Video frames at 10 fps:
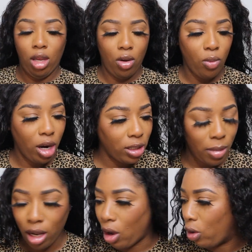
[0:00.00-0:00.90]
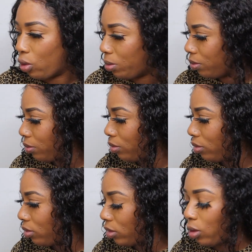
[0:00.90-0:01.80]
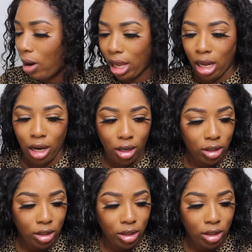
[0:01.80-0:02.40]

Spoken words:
where's my comb? Right here.